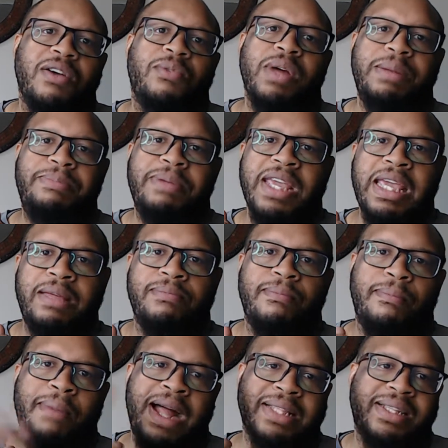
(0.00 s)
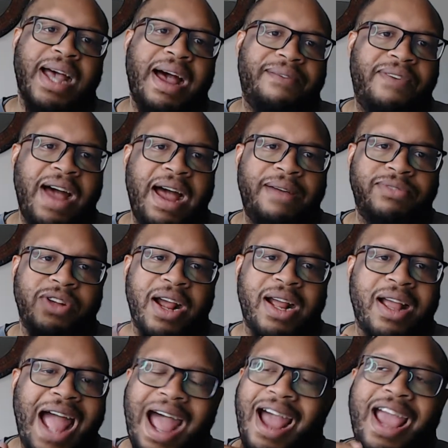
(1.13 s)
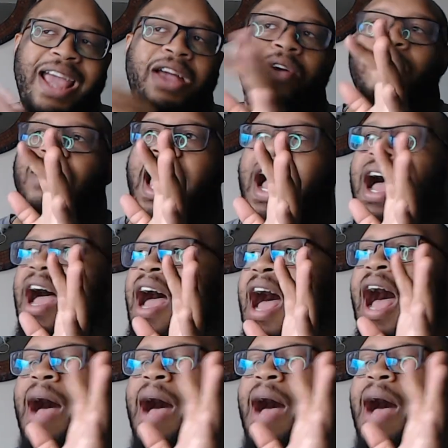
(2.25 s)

would be my top five Dragon. I ain't gonna lie.